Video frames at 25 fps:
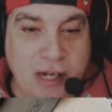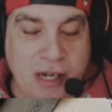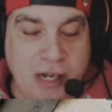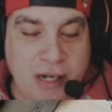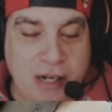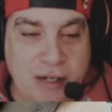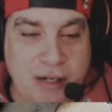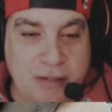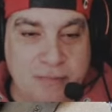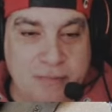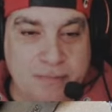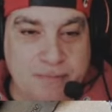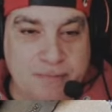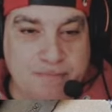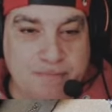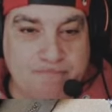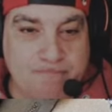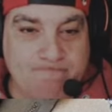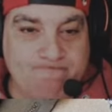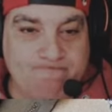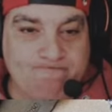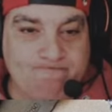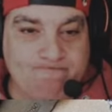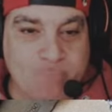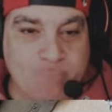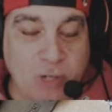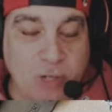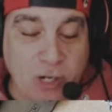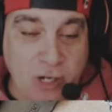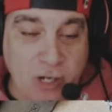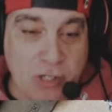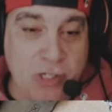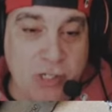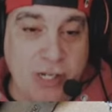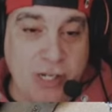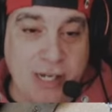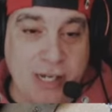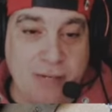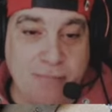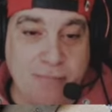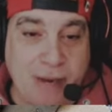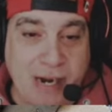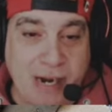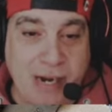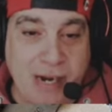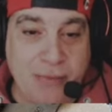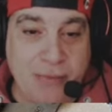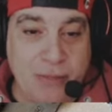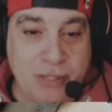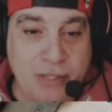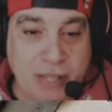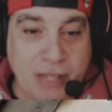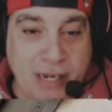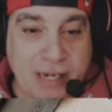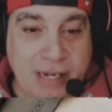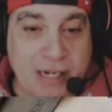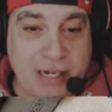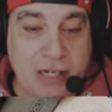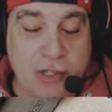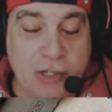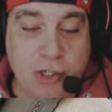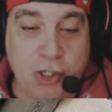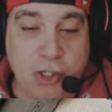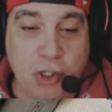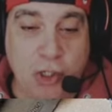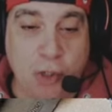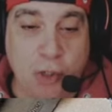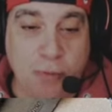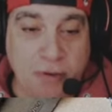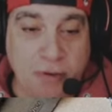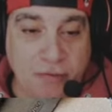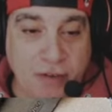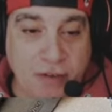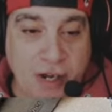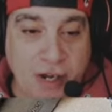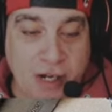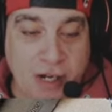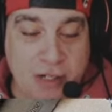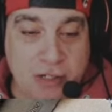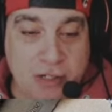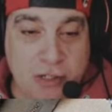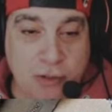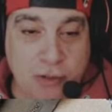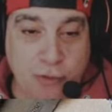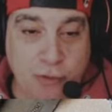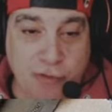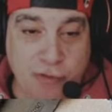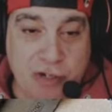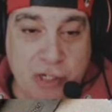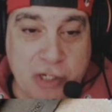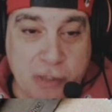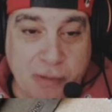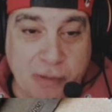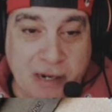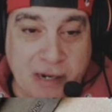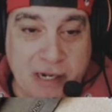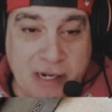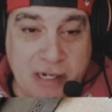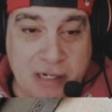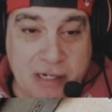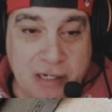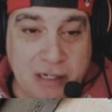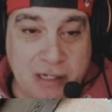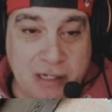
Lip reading: Like I said, back in the day, super fast, 3-speed.